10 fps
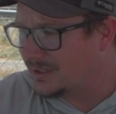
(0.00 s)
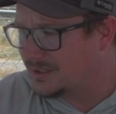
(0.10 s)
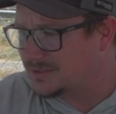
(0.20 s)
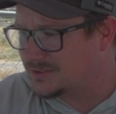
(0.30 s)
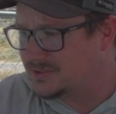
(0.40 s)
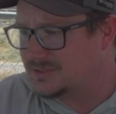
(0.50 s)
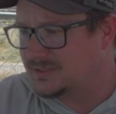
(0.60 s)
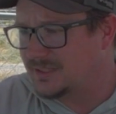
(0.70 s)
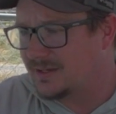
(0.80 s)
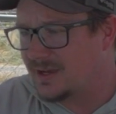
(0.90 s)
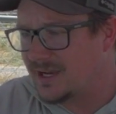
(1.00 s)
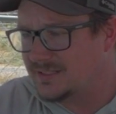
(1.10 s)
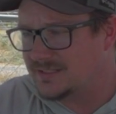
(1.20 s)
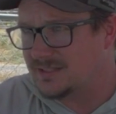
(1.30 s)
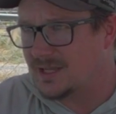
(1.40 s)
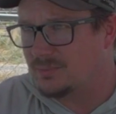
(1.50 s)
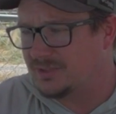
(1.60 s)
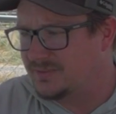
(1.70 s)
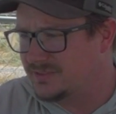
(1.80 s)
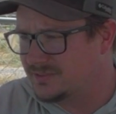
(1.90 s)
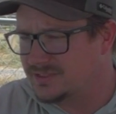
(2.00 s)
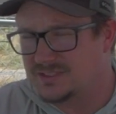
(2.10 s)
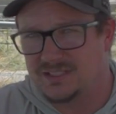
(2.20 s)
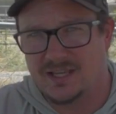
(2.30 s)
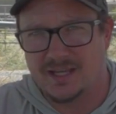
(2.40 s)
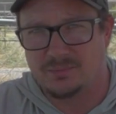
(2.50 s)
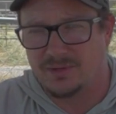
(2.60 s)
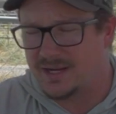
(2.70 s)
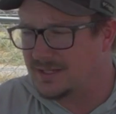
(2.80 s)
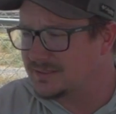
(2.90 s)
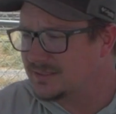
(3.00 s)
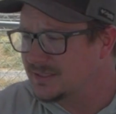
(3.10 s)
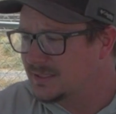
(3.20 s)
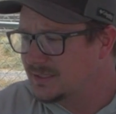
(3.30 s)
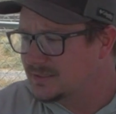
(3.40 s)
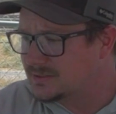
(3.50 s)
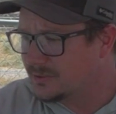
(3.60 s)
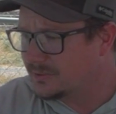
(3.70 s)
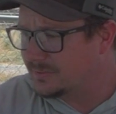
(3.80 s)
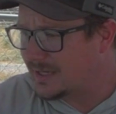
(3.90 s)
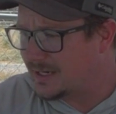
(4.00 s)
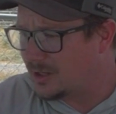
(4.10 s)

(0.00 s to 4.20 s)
inserts in the guides. I believe these are a Sea Guide brand, so that